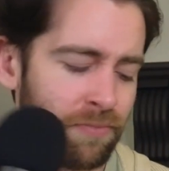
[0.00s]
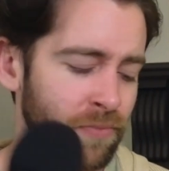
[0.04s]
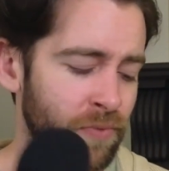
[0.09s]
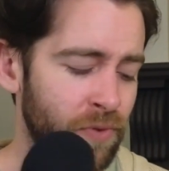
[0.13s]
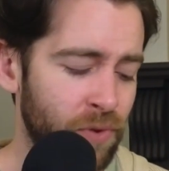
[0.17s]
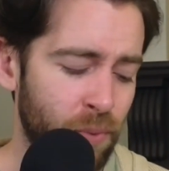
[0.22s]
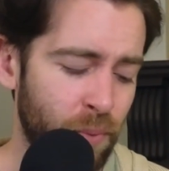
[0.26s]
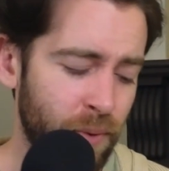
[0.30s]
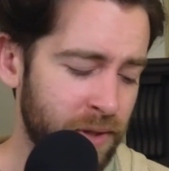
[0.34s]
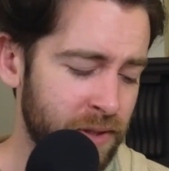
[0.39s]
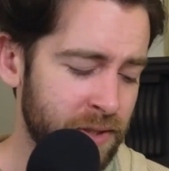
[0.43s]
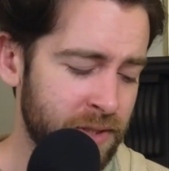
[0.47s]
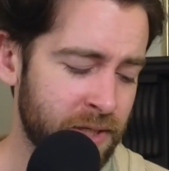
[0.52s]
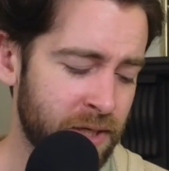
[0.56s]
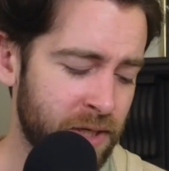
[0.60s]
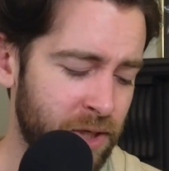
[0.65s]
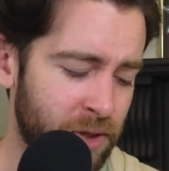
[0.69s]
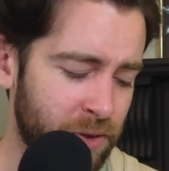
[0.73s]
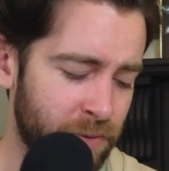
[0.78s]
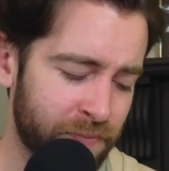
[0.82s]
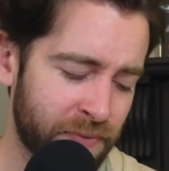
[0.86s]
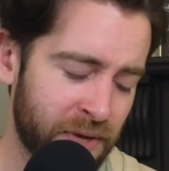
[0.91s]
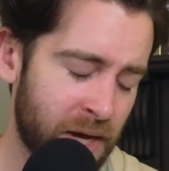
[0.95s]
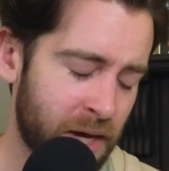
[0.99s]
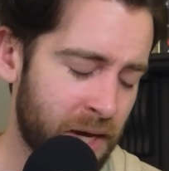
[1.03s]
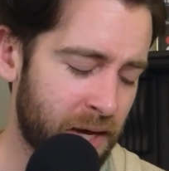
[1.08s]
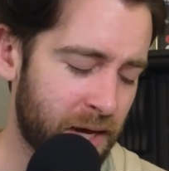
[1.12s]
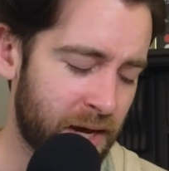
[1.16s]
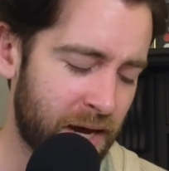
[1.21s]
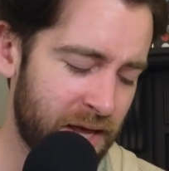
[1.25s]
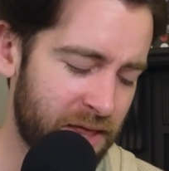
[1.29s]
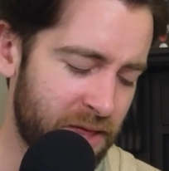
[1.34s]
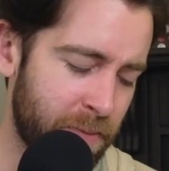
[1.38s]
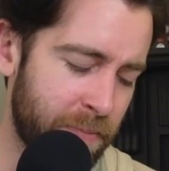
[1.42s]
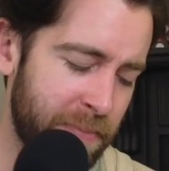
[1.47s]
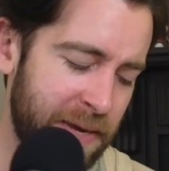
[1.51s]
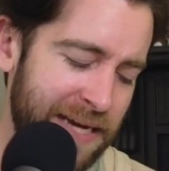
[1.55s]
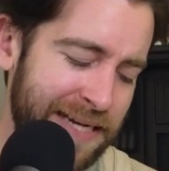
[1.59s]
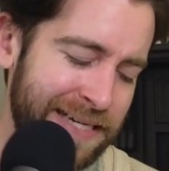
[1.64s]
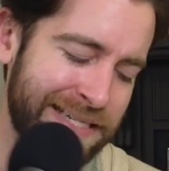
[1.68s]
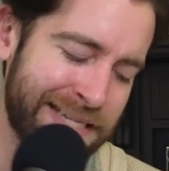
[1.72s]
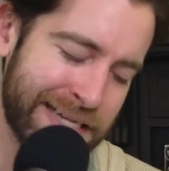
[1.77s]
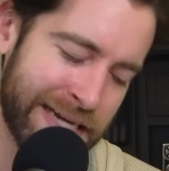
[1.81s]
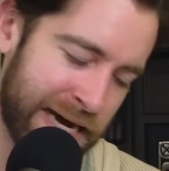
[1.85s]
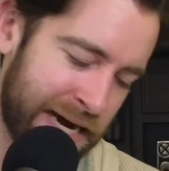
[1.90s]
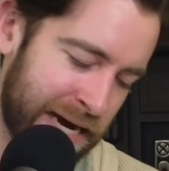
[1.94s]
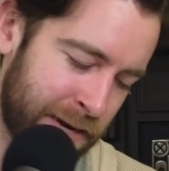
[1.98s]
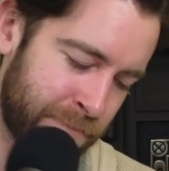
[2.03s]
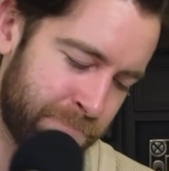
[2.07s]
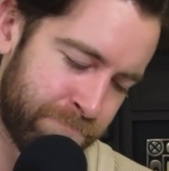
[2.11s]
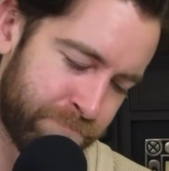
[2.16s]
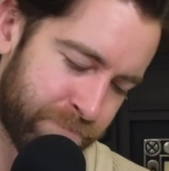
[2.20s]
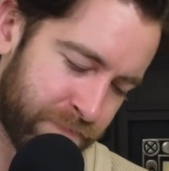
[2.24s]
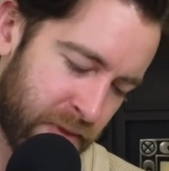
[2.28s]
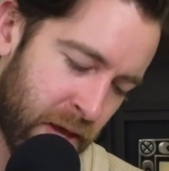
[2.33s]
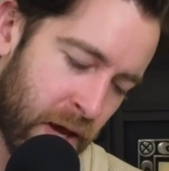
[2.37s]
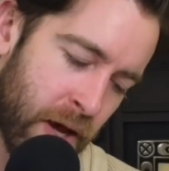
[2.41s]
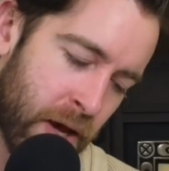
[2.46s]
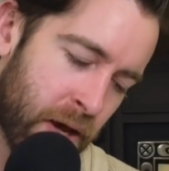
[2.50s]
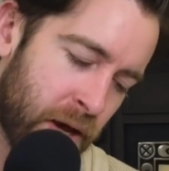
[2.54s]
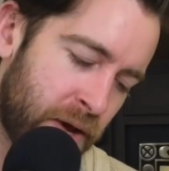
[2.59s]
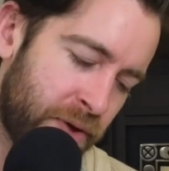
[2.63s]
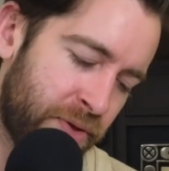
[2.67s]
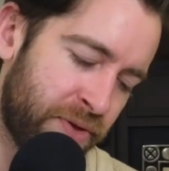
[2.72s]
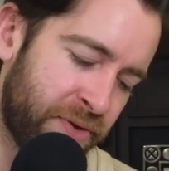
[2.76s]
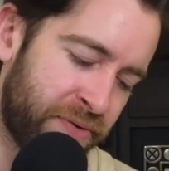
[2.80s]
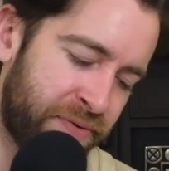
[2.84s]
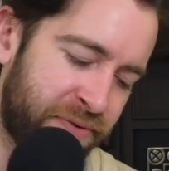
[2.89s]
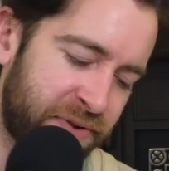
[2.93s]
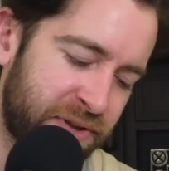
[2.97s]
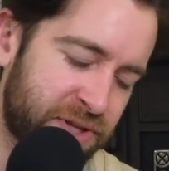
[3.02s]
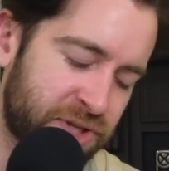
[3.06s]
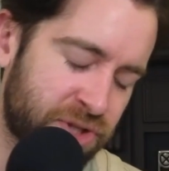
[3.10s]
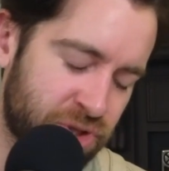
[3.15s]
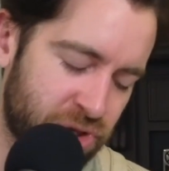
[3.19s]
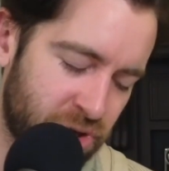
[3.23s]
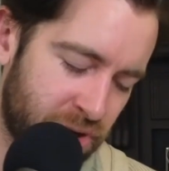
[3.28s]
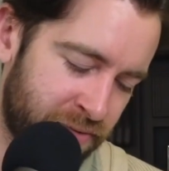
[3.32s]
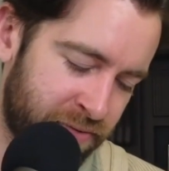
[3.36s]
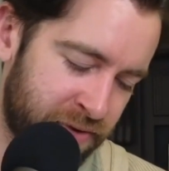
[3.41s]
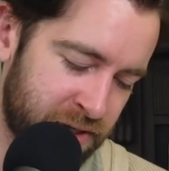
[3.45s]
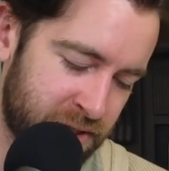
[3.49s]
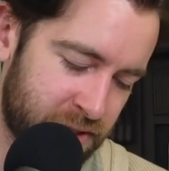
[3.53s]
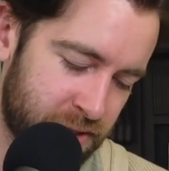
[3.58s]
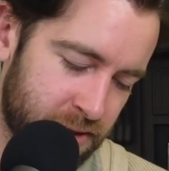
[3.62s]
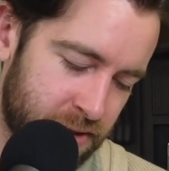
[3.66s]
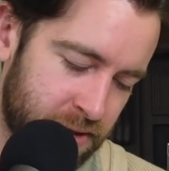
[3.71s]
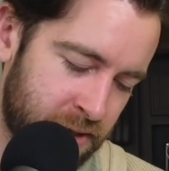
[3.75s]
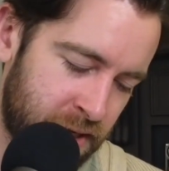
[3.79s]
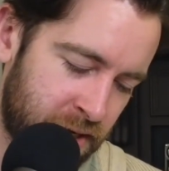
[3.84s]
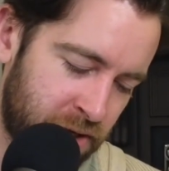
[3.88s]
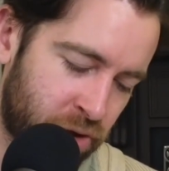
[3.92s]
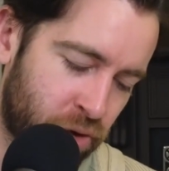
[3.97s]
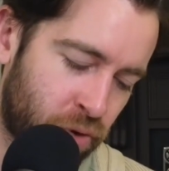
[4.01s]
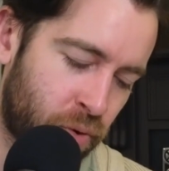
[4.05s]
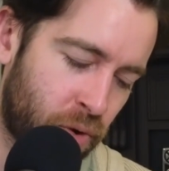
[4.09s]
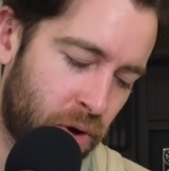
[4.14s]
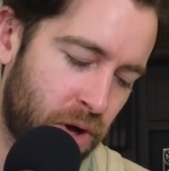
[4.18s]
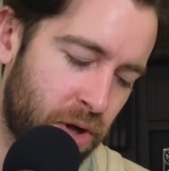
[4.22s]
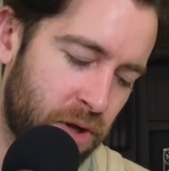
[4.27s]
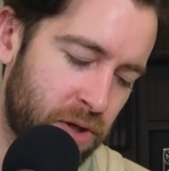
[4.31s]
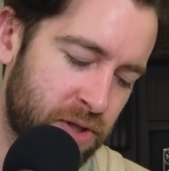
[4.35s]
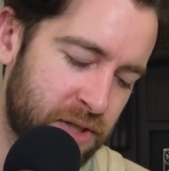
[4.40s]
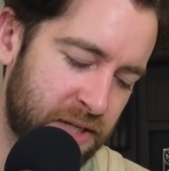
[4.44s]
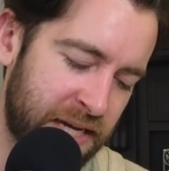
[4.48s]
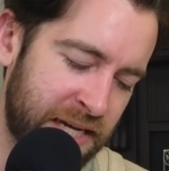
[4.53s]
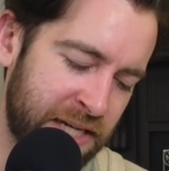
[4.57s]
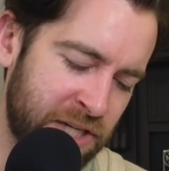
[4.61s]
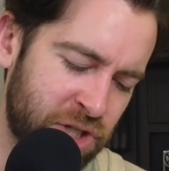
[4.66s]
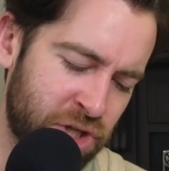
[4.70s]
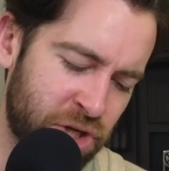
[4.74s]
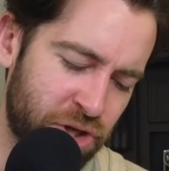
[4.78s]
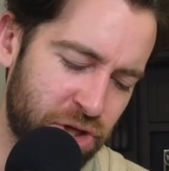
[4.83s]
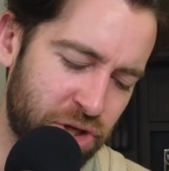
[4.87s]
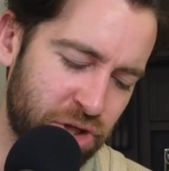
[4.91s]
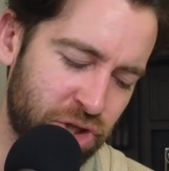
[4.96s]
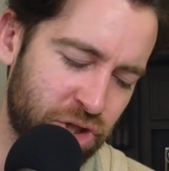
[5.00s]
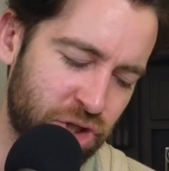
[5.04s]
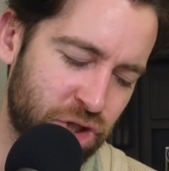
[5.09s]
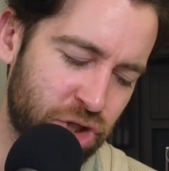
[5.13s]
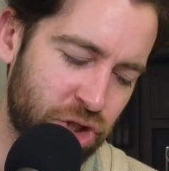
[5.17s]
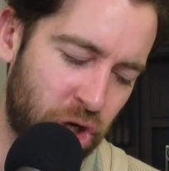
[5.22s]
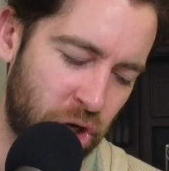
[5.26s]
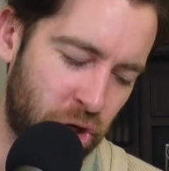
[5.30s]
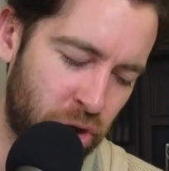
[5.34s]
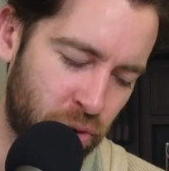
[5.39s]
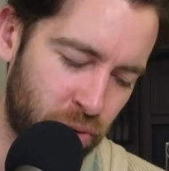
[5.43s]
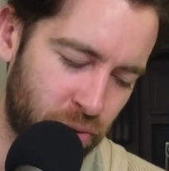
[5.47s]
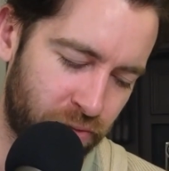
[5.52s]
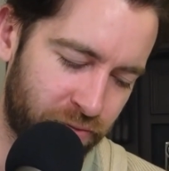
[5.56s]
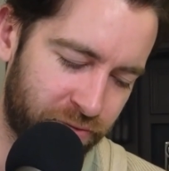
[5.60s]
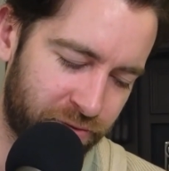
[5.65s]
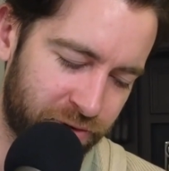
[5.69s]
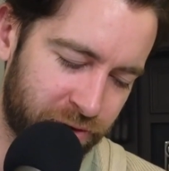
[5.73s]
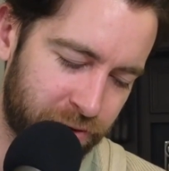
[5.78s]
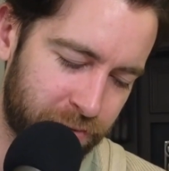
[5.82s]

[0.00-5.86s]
we continue. In the meantime, the fifth servant had crawled into the stove